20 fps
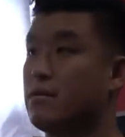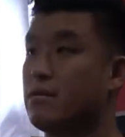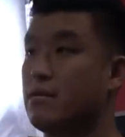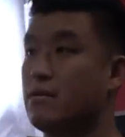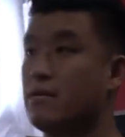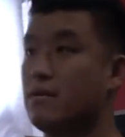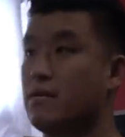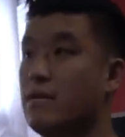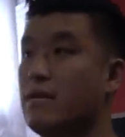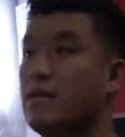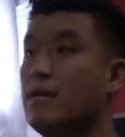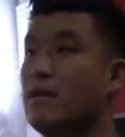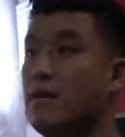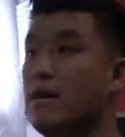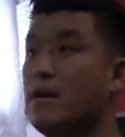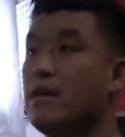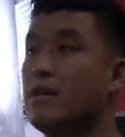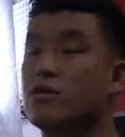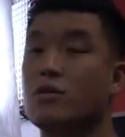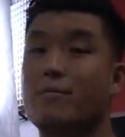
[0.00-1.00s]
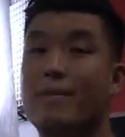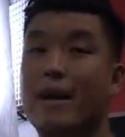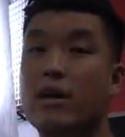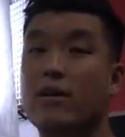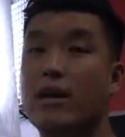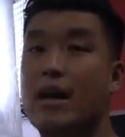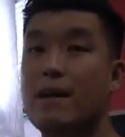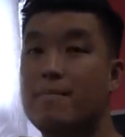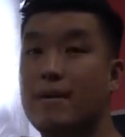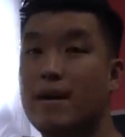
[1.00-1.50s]
Oh yeah. So my
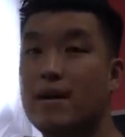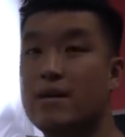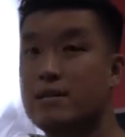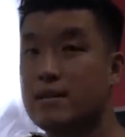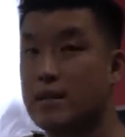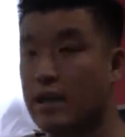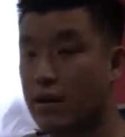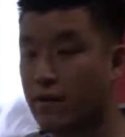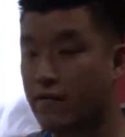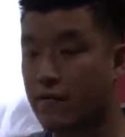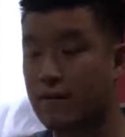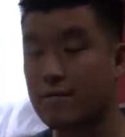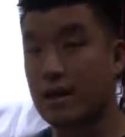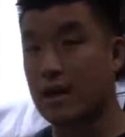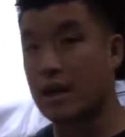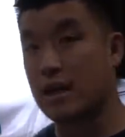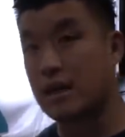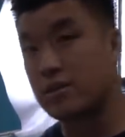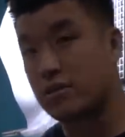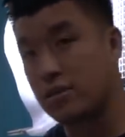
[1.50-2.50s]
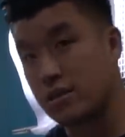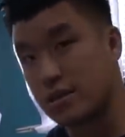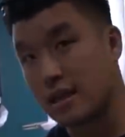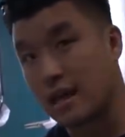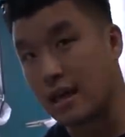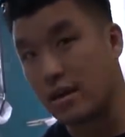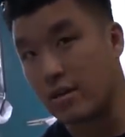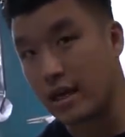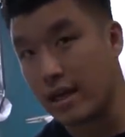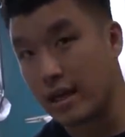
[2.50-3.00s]
grandparents, they're from the
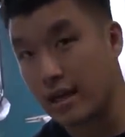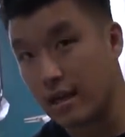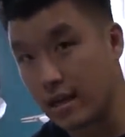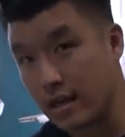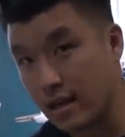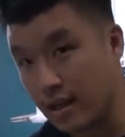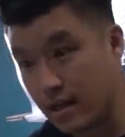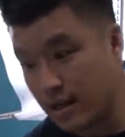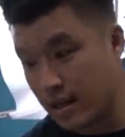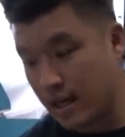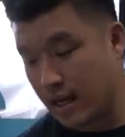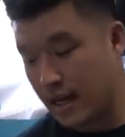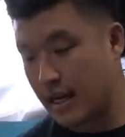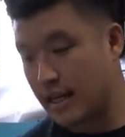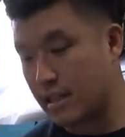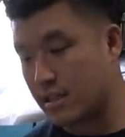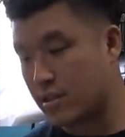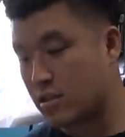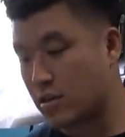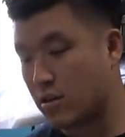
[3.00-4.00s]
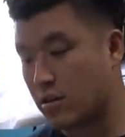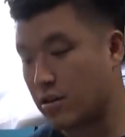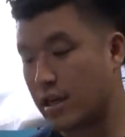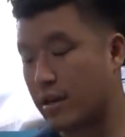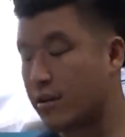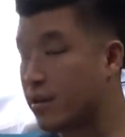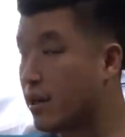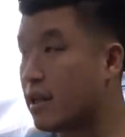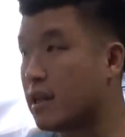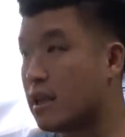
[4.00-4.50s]
countryside, right? And so
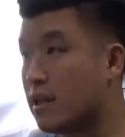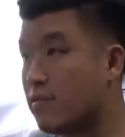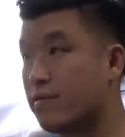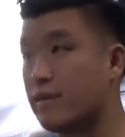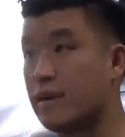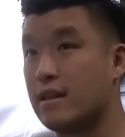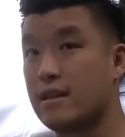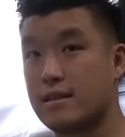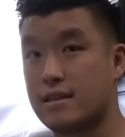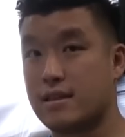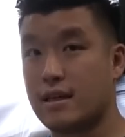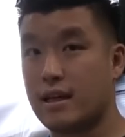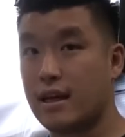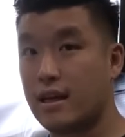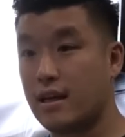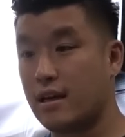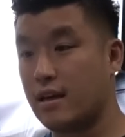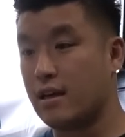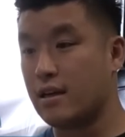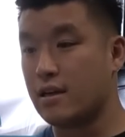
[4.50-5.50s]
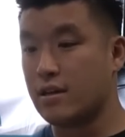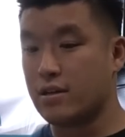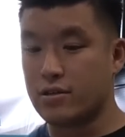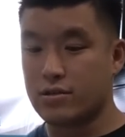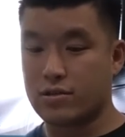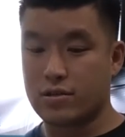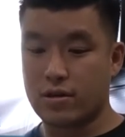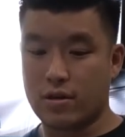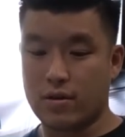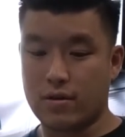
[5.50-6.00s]
they didn't live in the city.
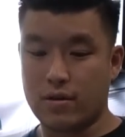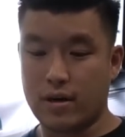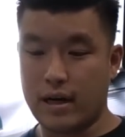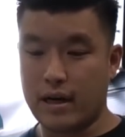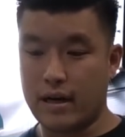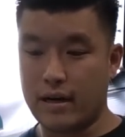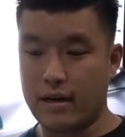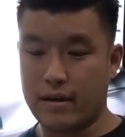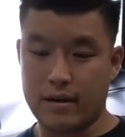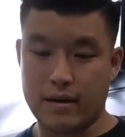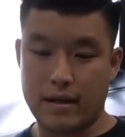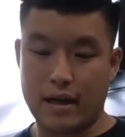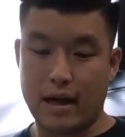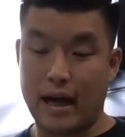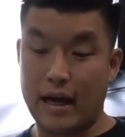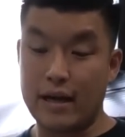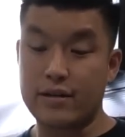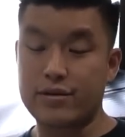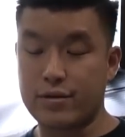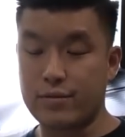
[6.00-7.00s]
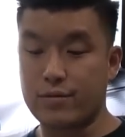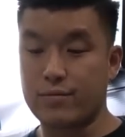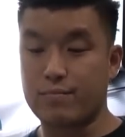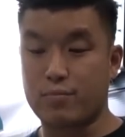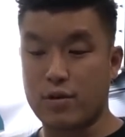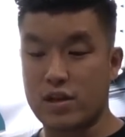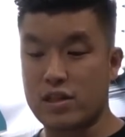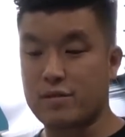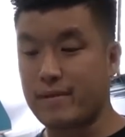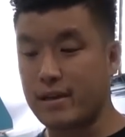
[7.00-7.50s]
So I used to
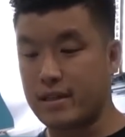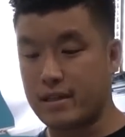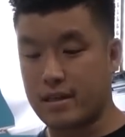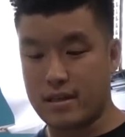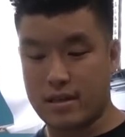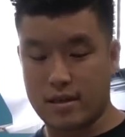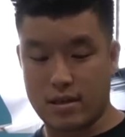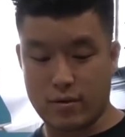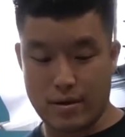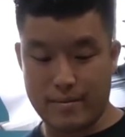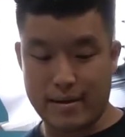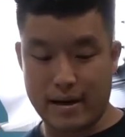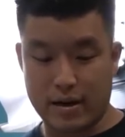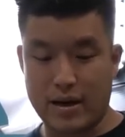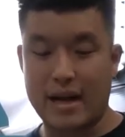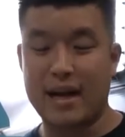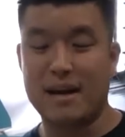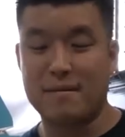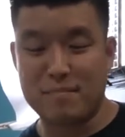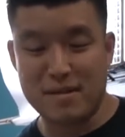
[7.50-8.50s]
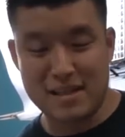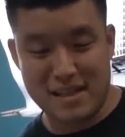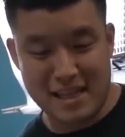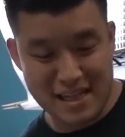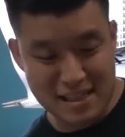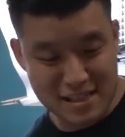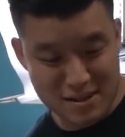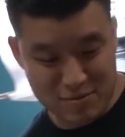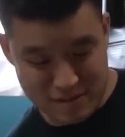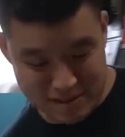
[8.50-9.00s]
brush my teeth the way my grandpa
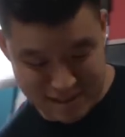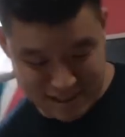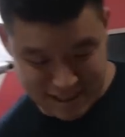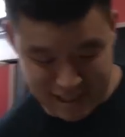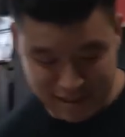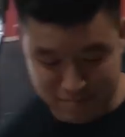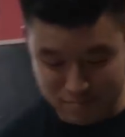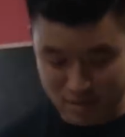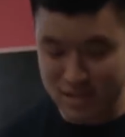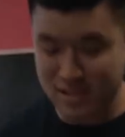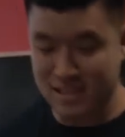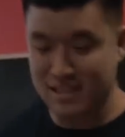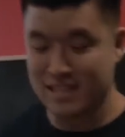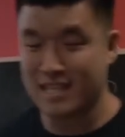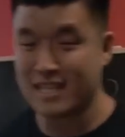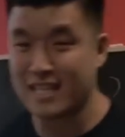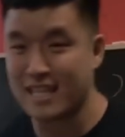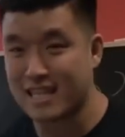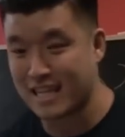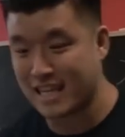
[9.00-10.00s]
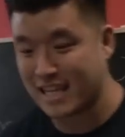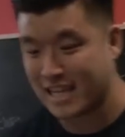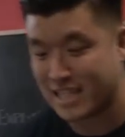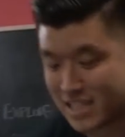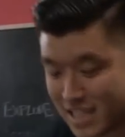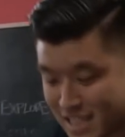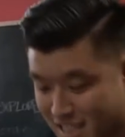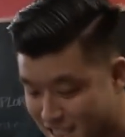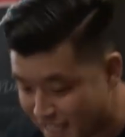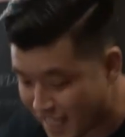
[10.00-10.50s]
does, which he brushes his teeth at the
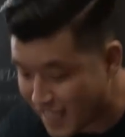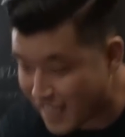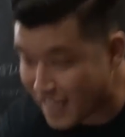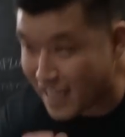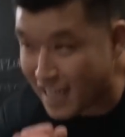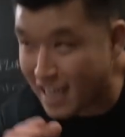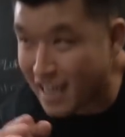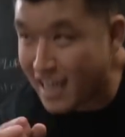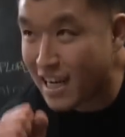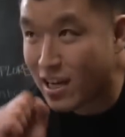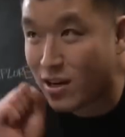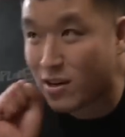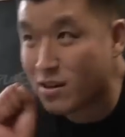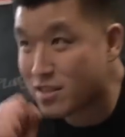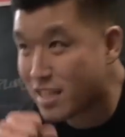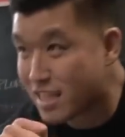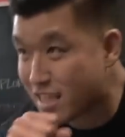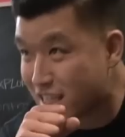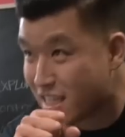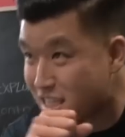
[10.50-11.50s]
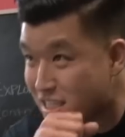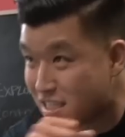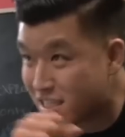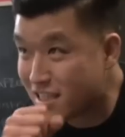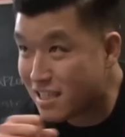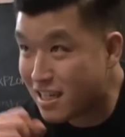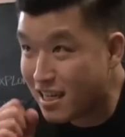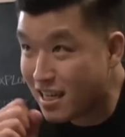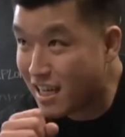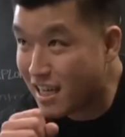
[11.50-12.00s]
kitchen sink. It goes like this,